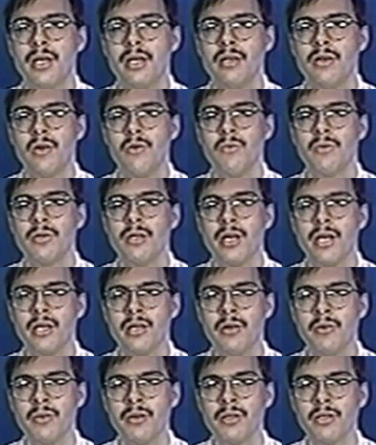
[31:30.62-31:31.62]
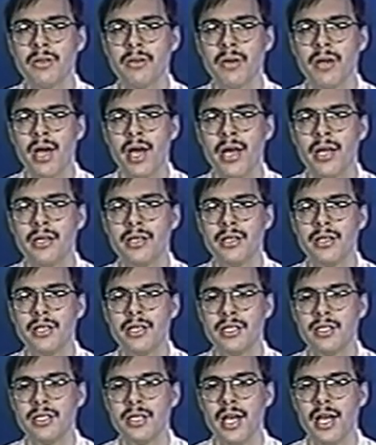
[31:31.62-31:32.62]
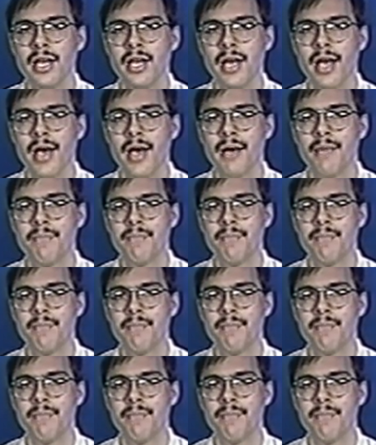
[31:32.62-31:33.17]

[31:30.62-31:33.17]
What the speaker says: And no one, to this day,